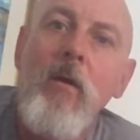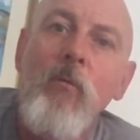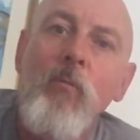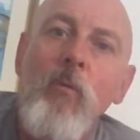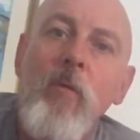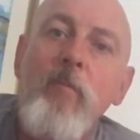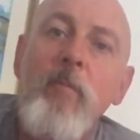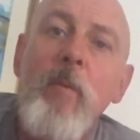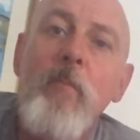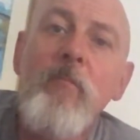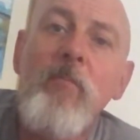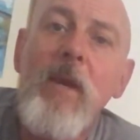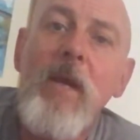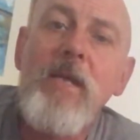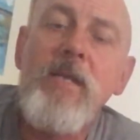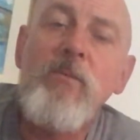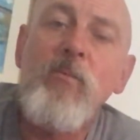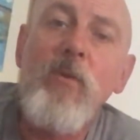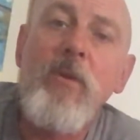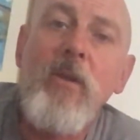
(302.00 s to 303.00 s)
We've been
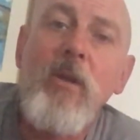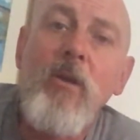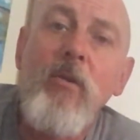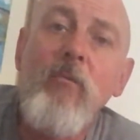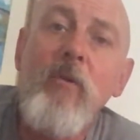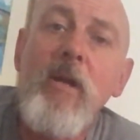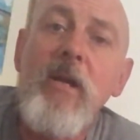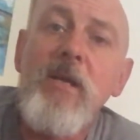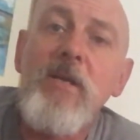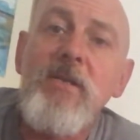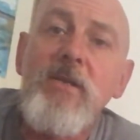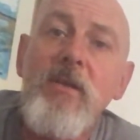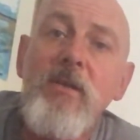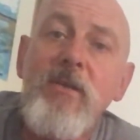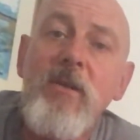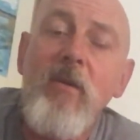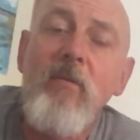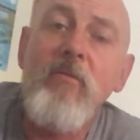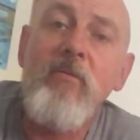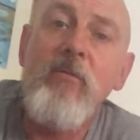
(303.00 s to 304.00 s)
blessed with careers that
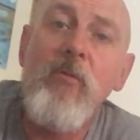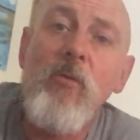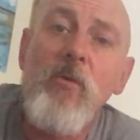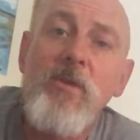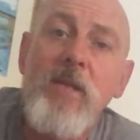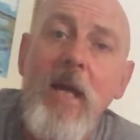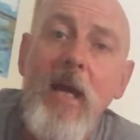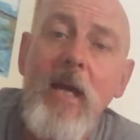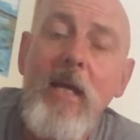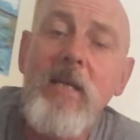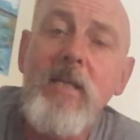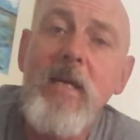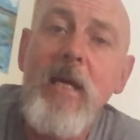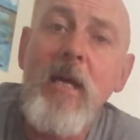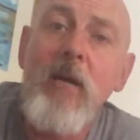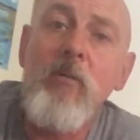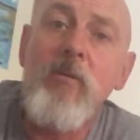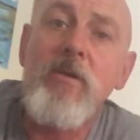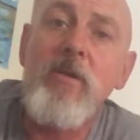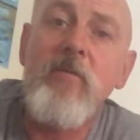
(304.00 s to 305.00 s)
don't force eight
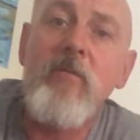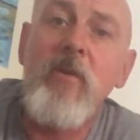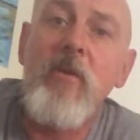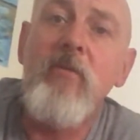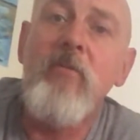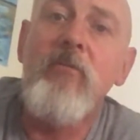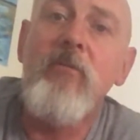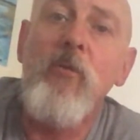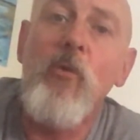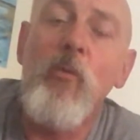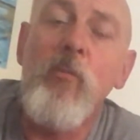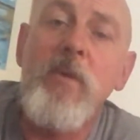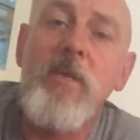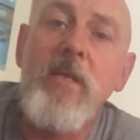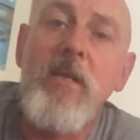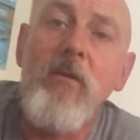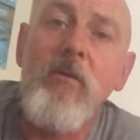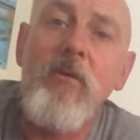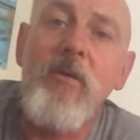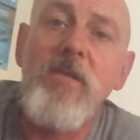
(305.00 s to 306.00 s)
hours of
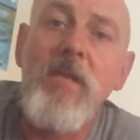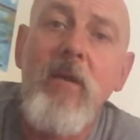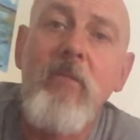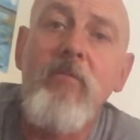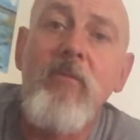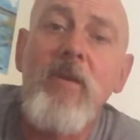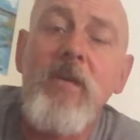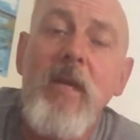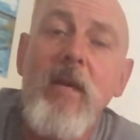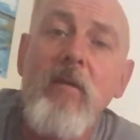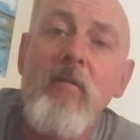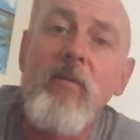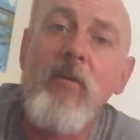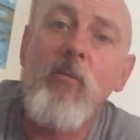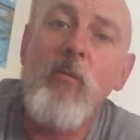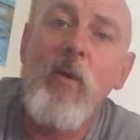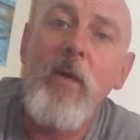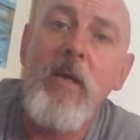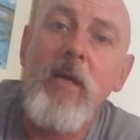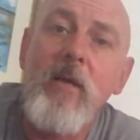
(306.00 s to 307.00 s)
conformity on us every day of the
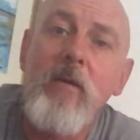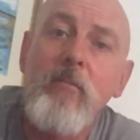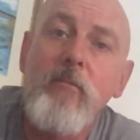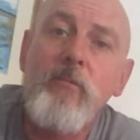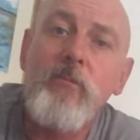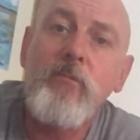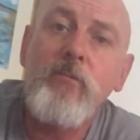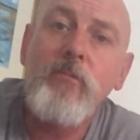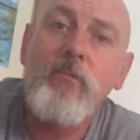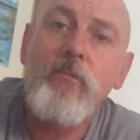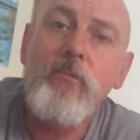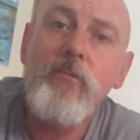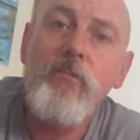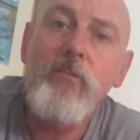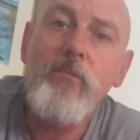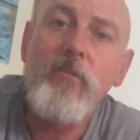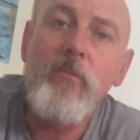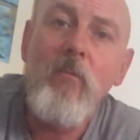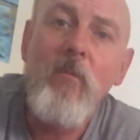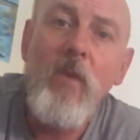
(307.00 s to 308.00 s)
week.
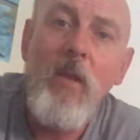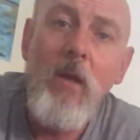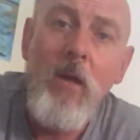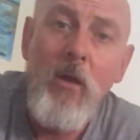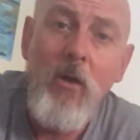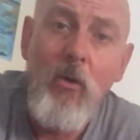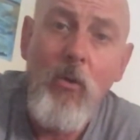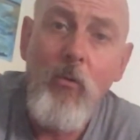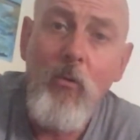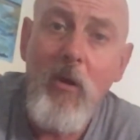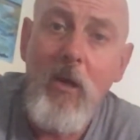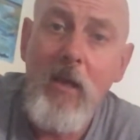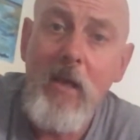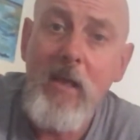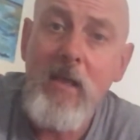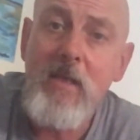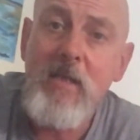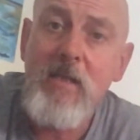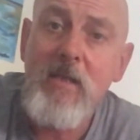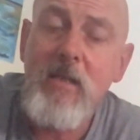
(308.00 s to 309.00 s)
Or at
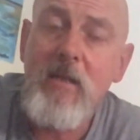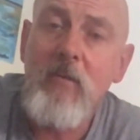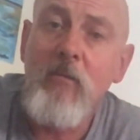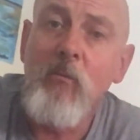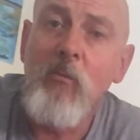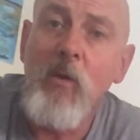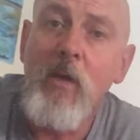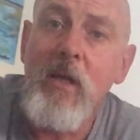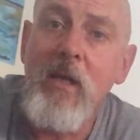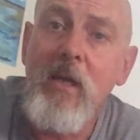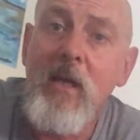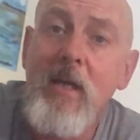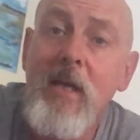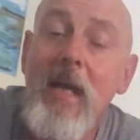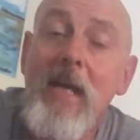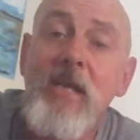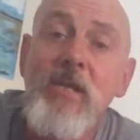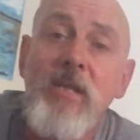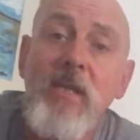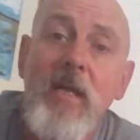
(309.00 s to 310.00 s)
least we
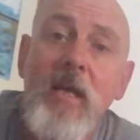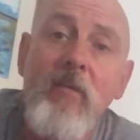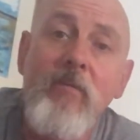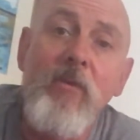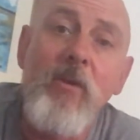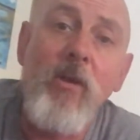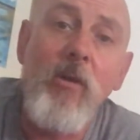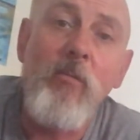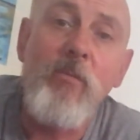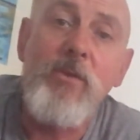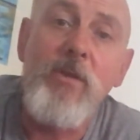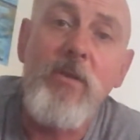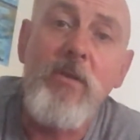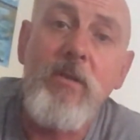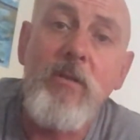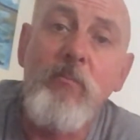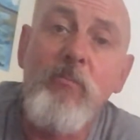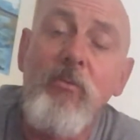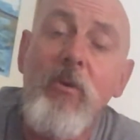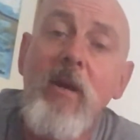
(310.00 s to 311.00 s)
occasionally have the option
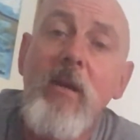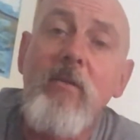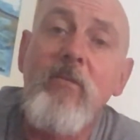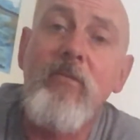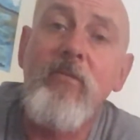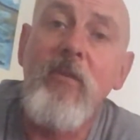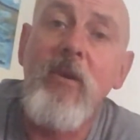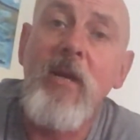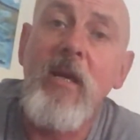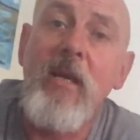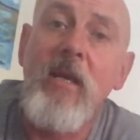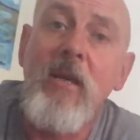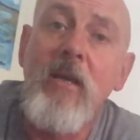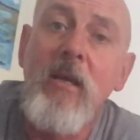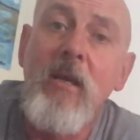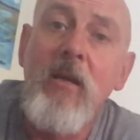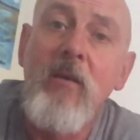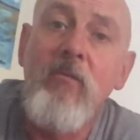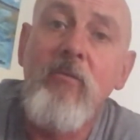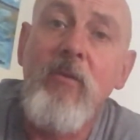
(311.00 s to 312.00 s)
to break free
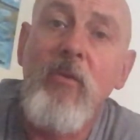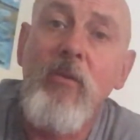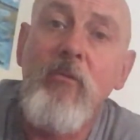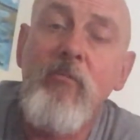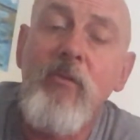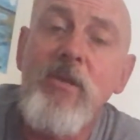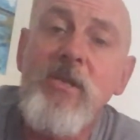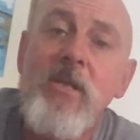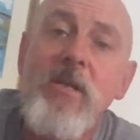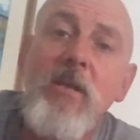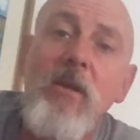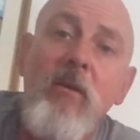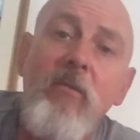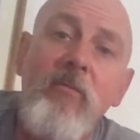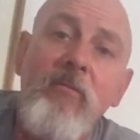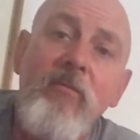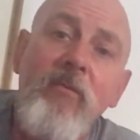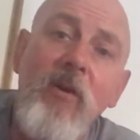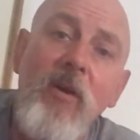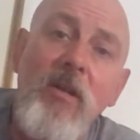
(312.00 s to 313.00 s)
from the rigid
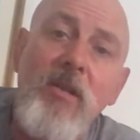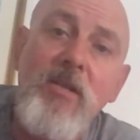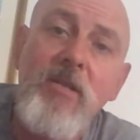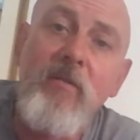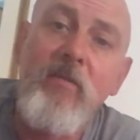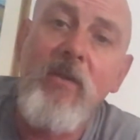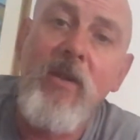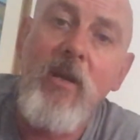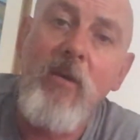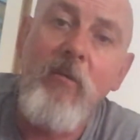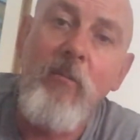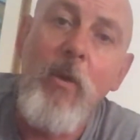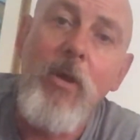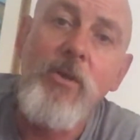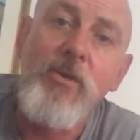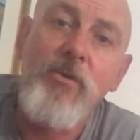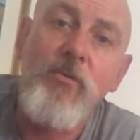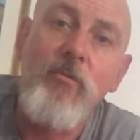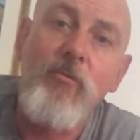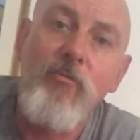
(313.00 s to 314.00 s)
confines of the
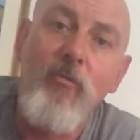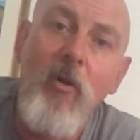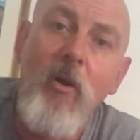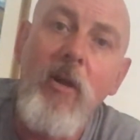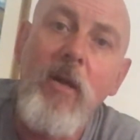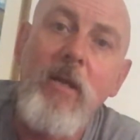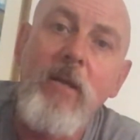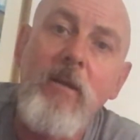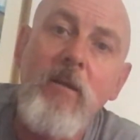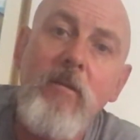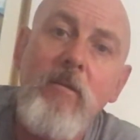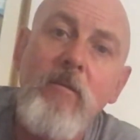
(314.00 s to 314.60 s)
commercial grind.